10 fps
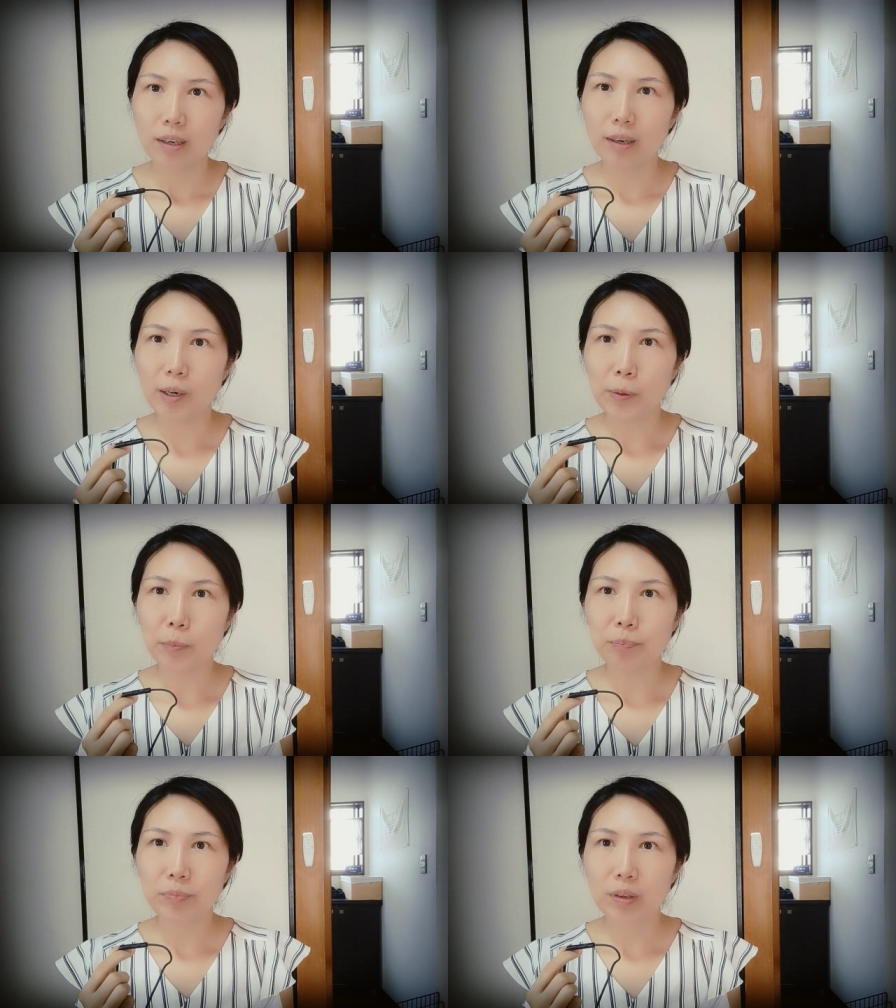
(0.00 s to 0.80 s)

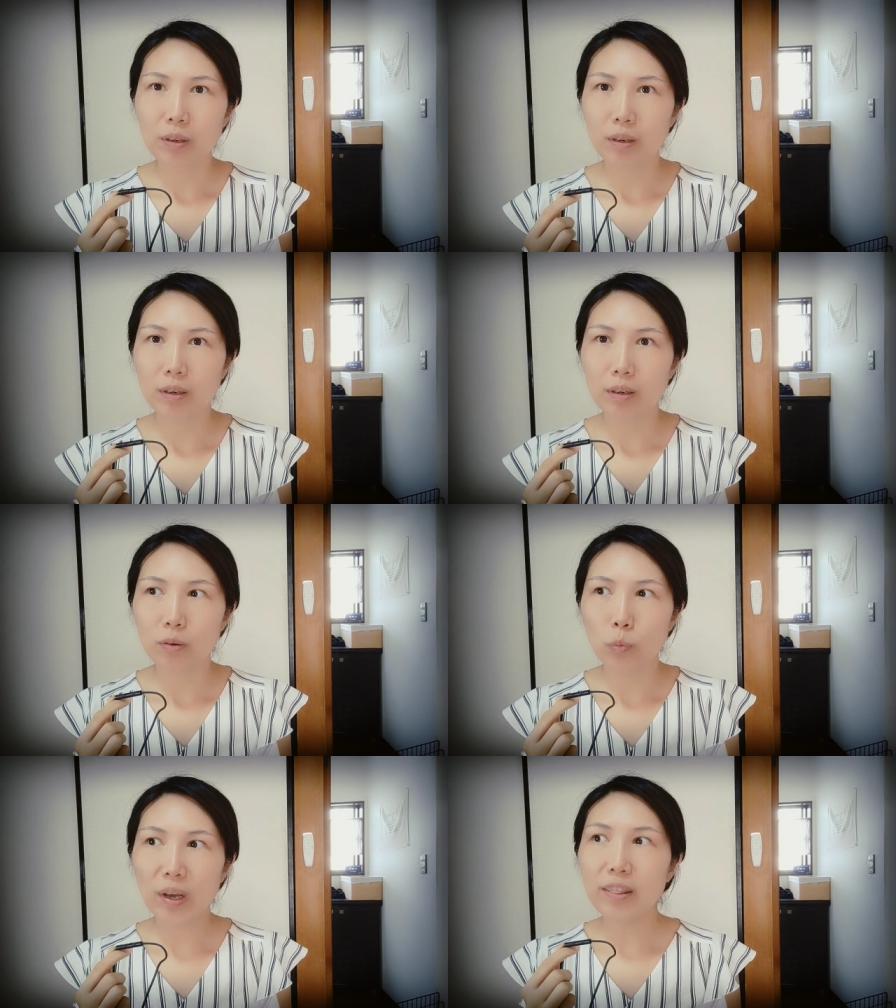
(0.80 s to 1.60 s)
Um,
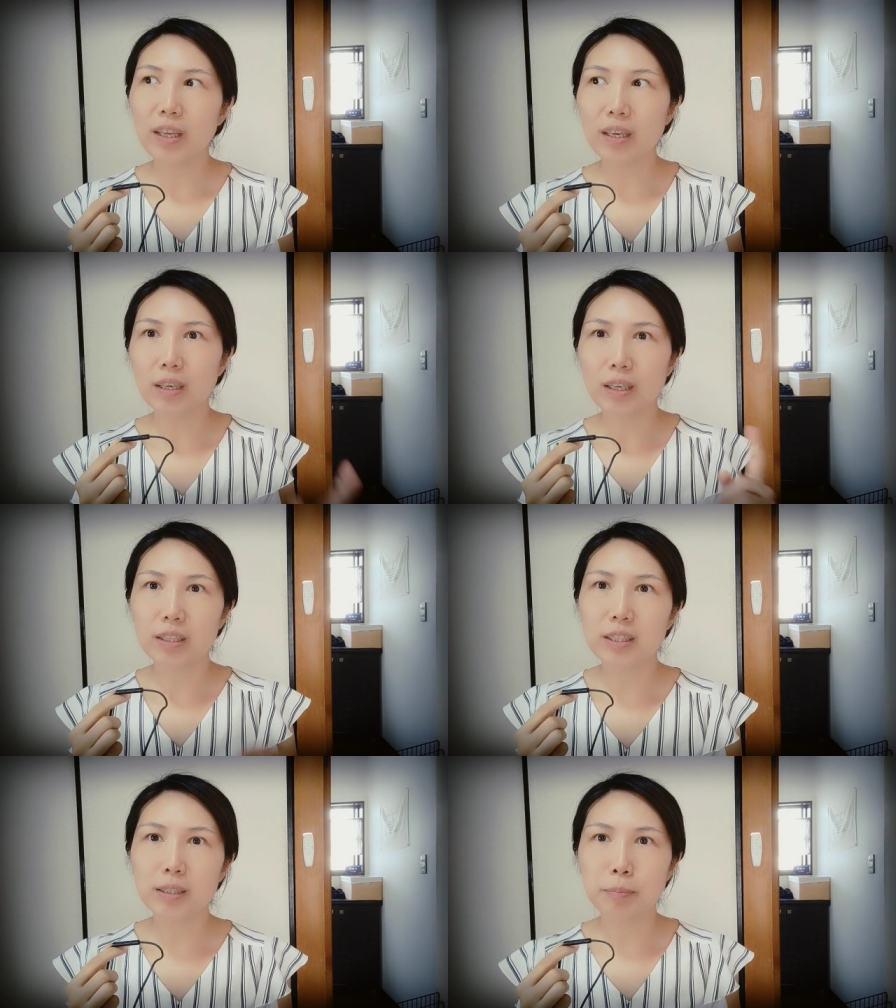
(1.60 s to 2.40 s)
one thing
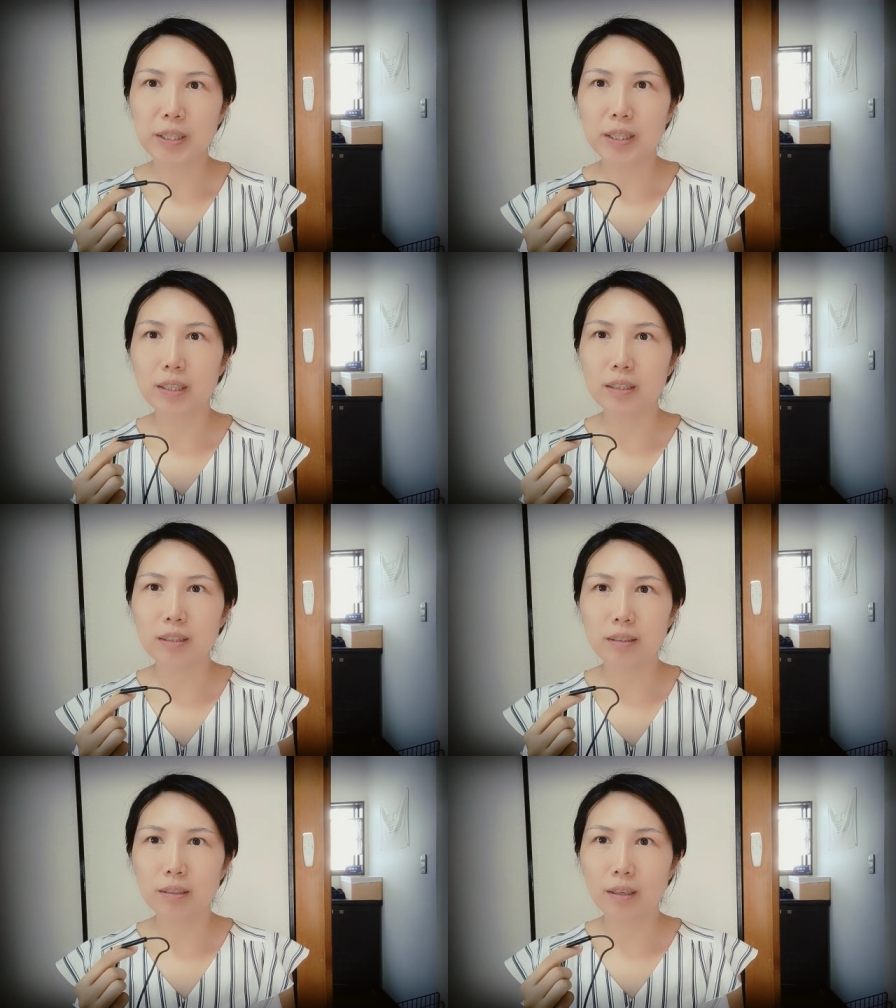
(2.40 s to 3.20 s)
is
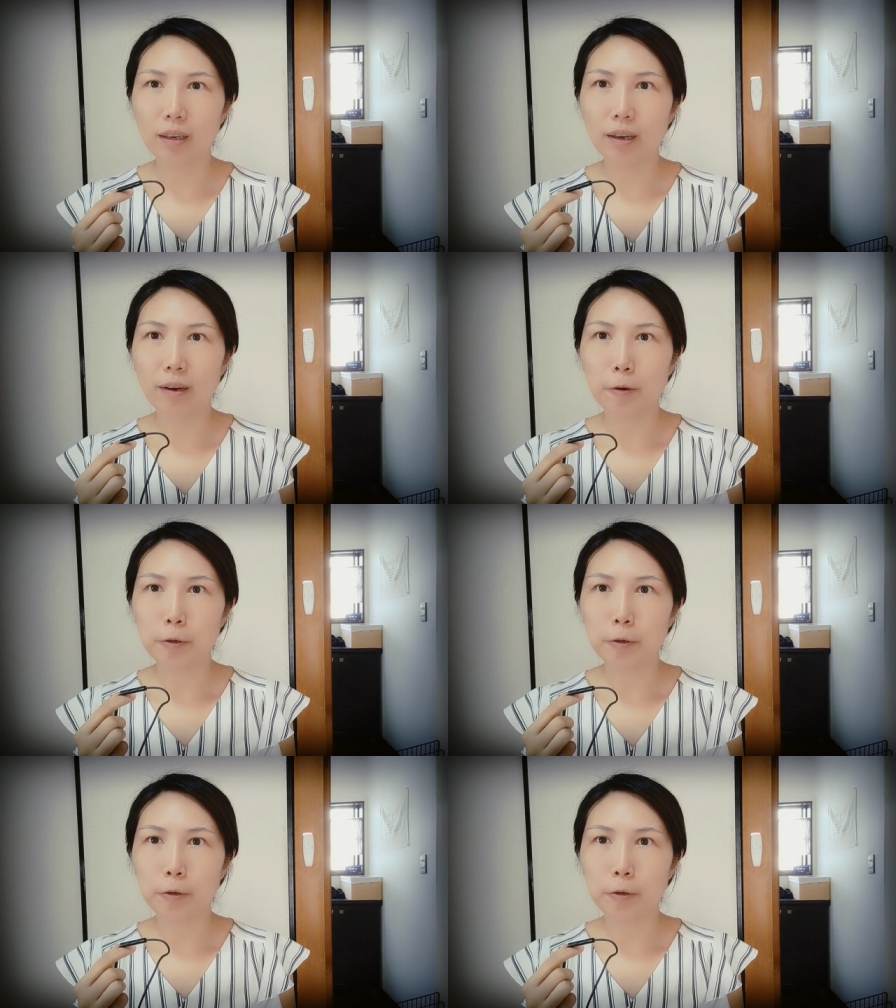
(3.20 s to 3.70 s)
because uh,